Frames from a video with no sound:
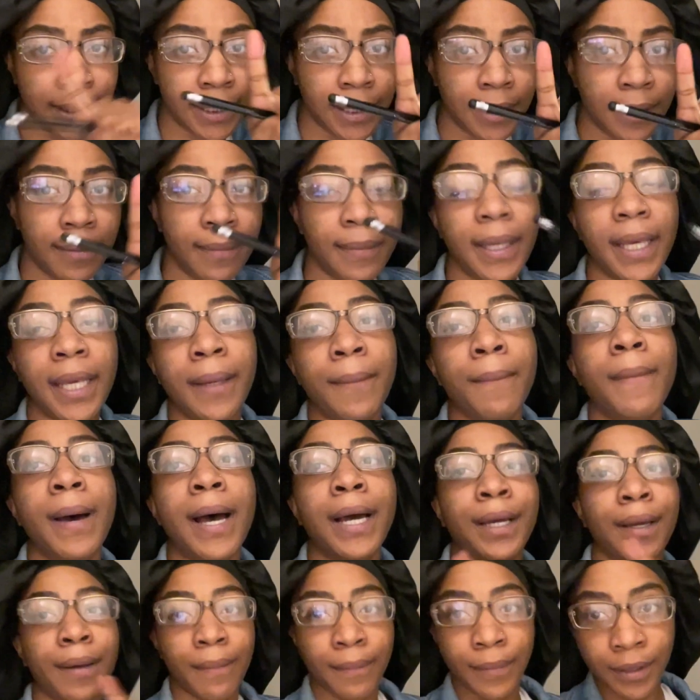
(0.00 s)
them in my
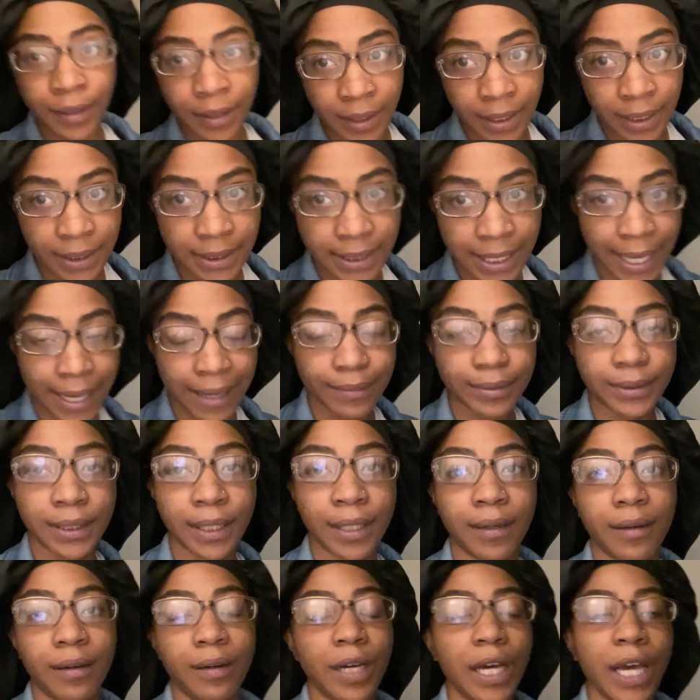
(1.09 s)
community tab
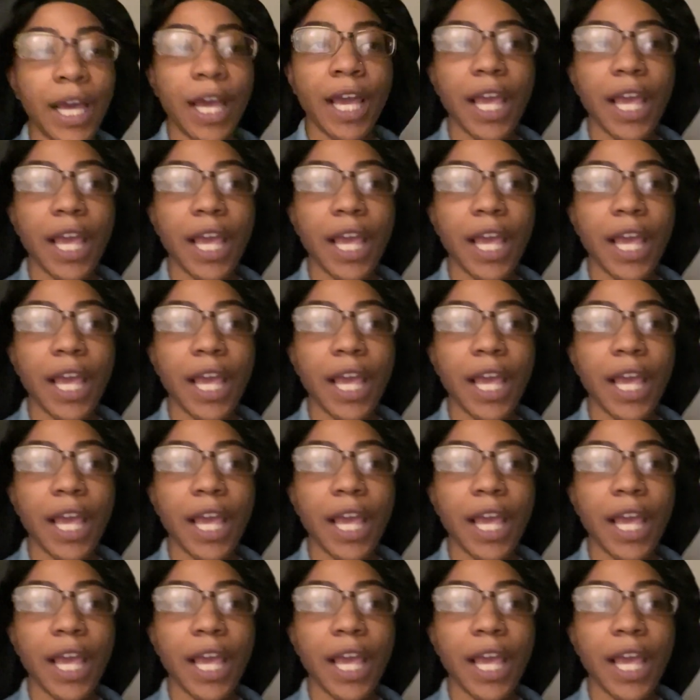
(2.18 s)
so